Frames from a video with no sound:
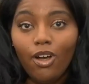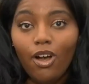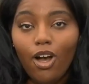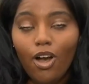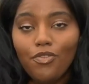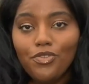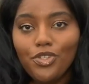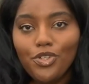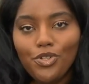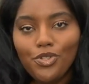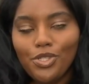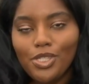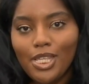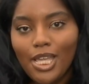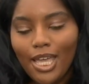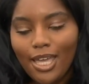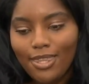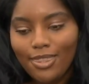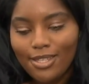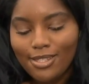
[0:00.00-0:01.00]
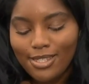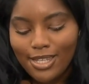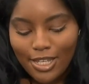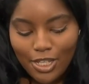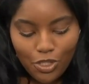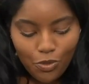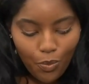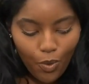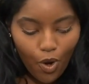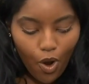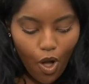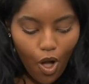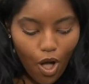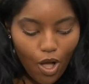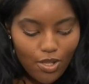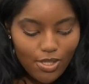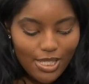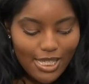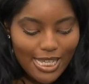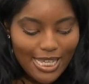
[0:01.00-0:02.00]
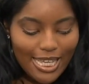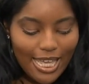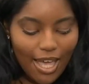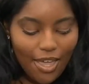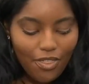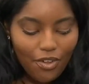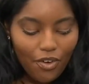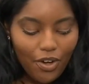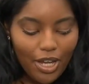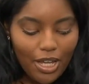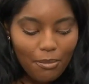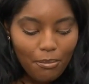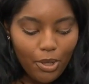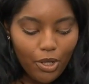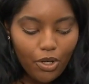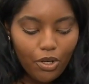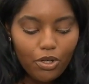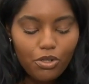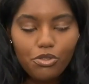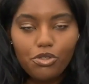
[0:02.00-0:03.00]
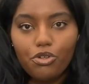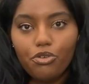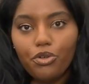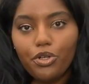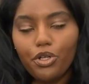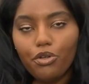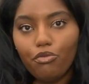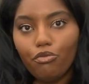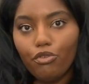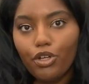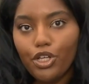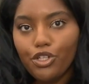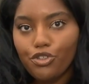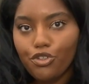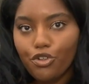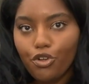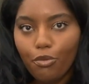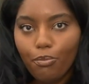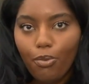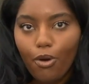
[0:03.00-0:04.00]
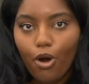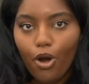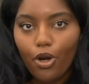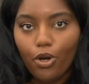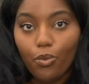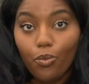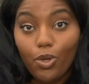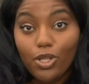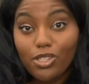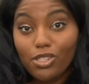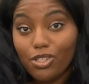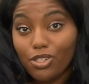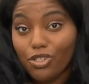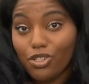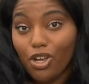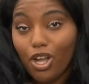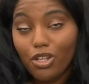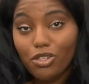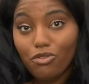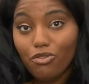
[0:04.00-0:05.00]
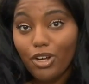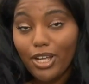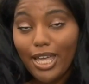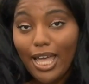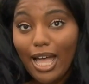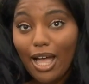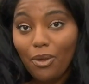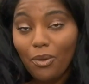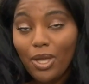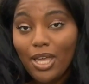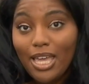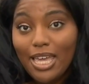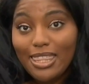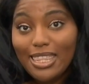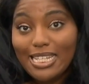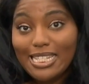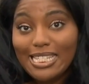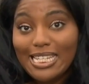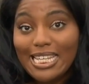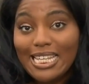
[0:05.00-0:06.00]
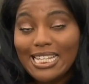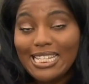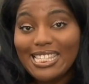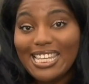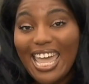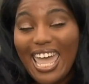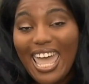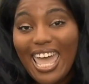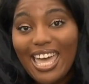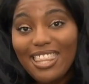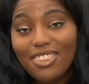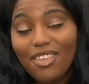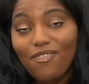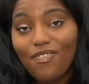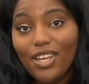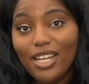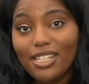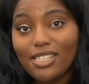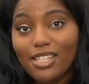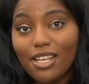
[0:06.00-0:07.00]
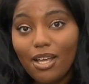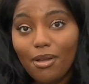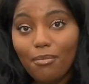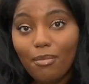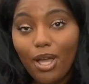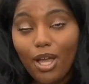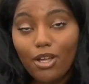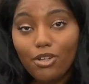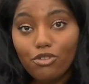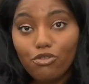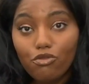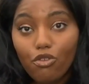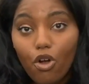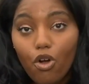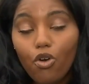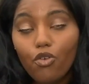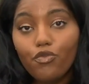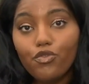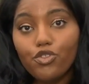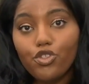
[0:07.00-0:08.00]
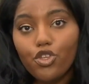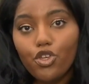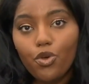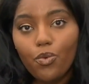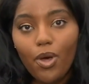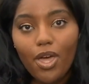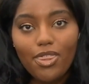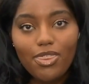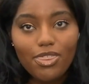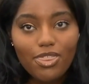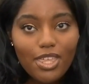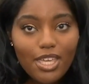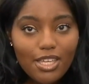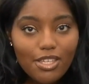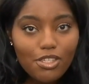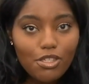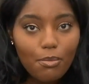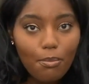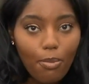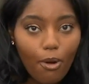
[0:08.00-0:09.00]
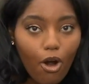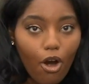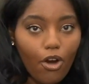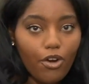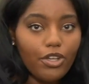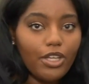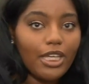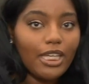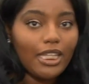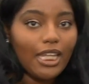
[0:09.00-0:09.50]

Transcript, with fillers: Officers say the teens were all together in McGirt's Creek Regional Park. Once the shots rang out, the teens and the victim drove to this parking